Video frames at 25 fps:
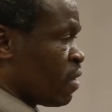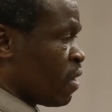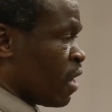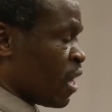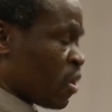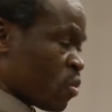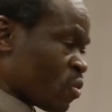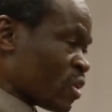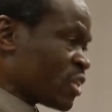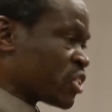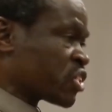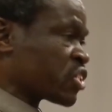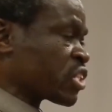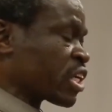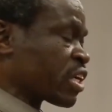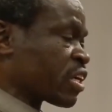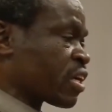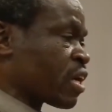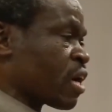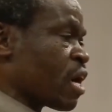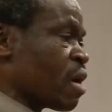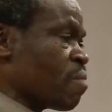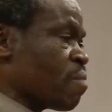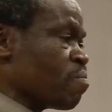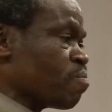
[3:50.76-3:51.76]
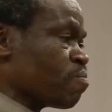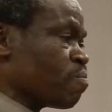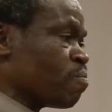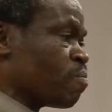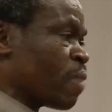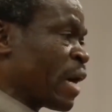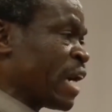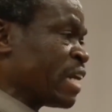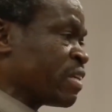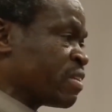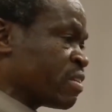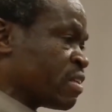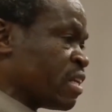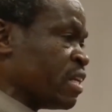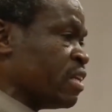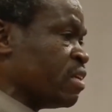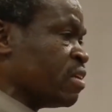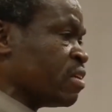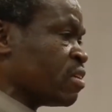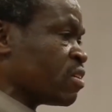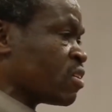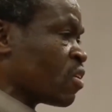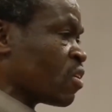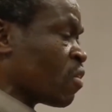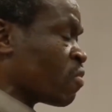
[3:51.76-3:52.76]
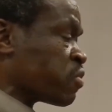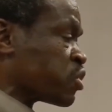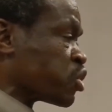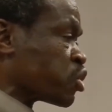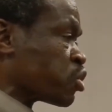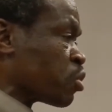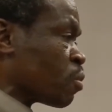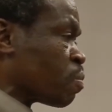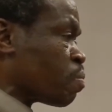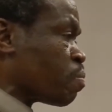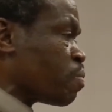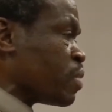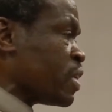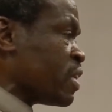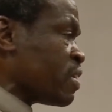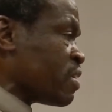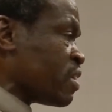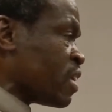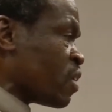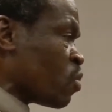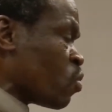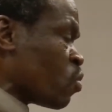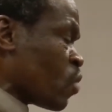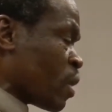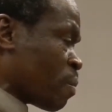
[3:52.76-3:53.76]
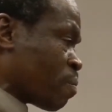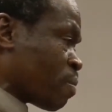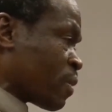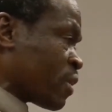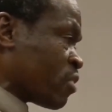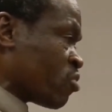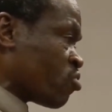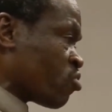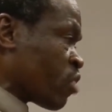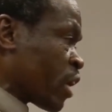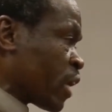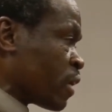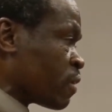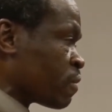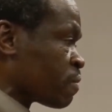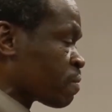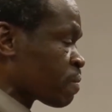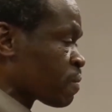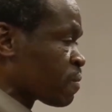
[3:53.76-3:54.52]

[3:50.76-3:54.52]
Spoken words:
And we succumbed by dint of superior weaponry.